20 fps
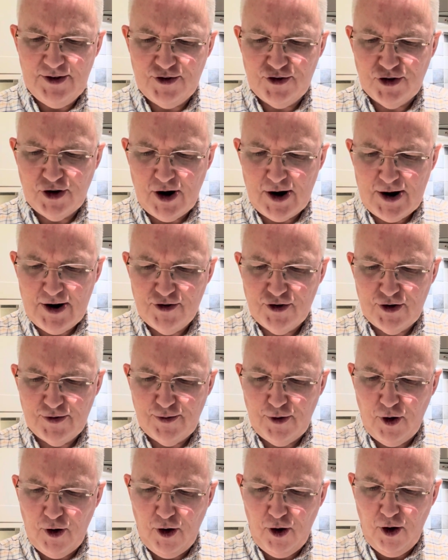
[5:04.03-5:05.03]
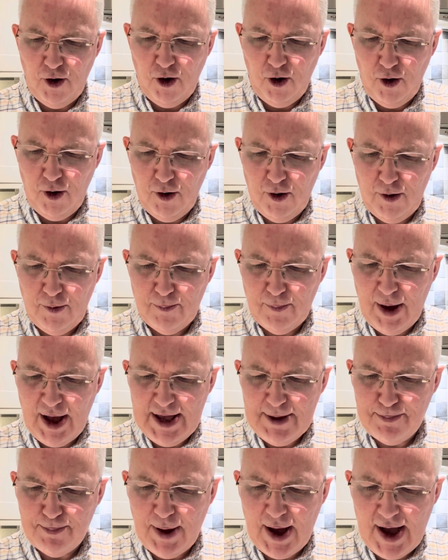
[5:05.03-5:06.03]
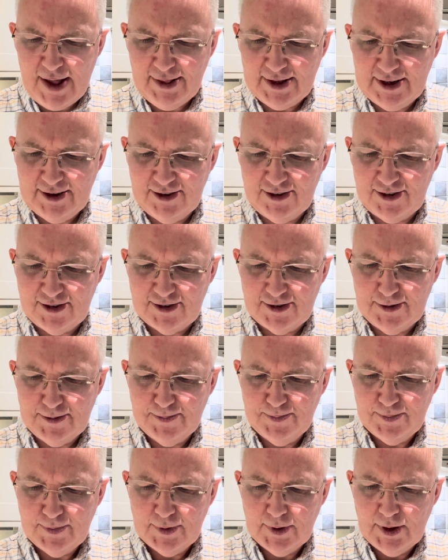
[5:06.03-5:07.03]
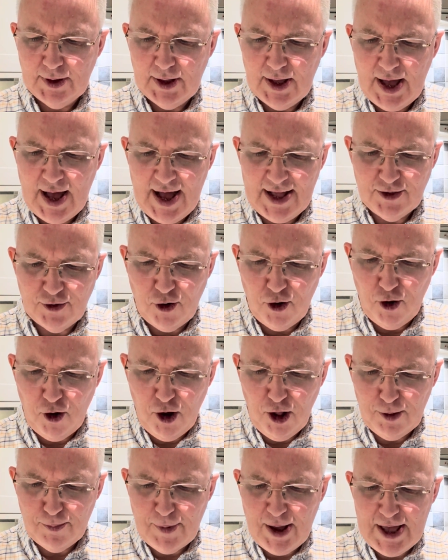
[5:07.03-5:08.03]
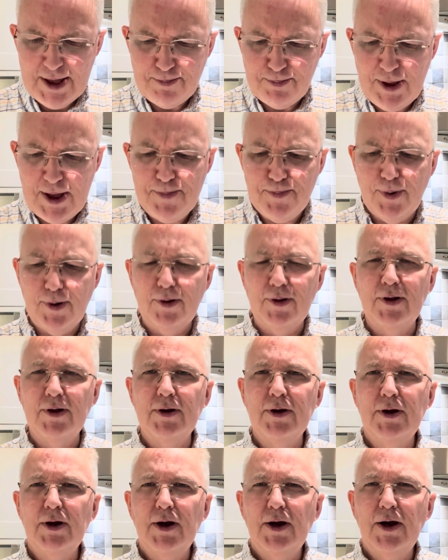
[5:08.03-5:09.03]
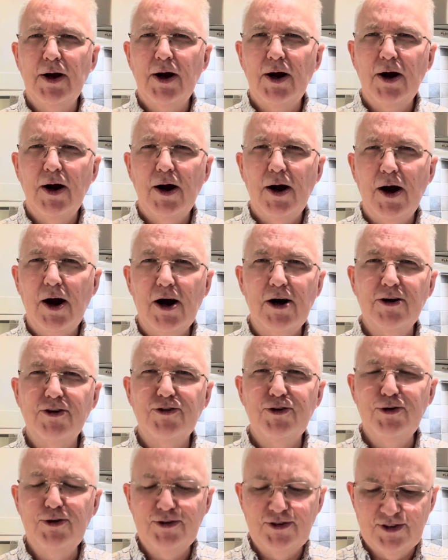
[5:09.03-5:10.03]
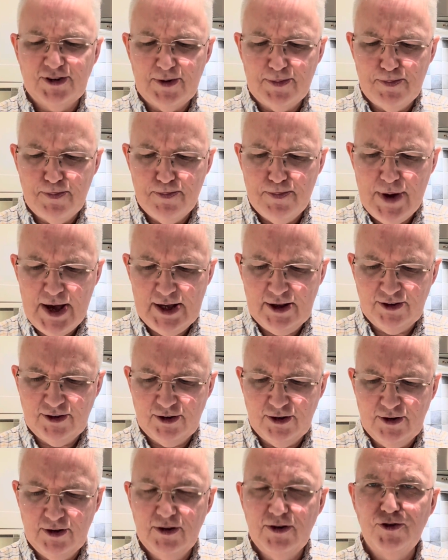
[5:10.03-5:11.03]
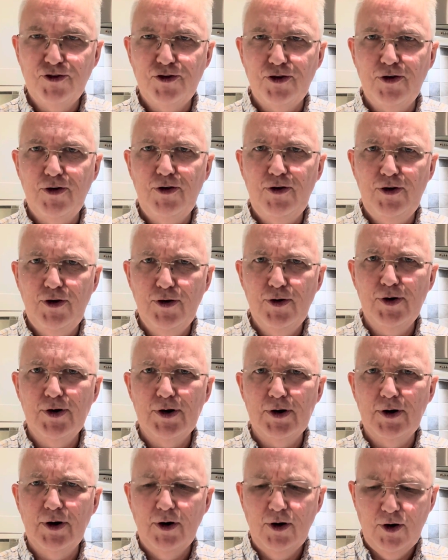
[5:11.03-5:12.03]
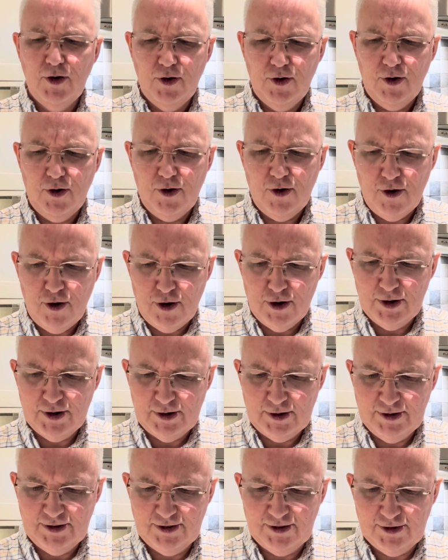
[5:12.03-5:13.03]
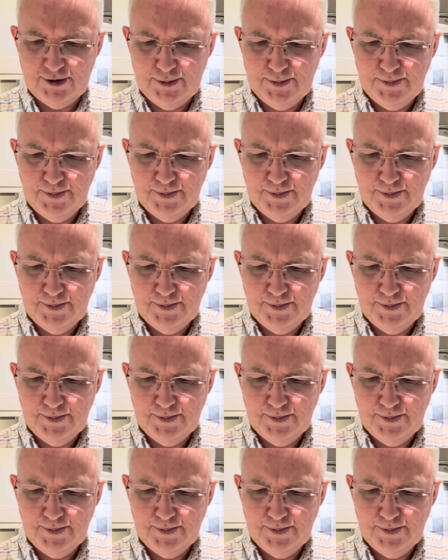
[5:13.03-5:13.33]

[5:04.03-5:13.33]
charge of my palace, and all my people are to submit to your orders.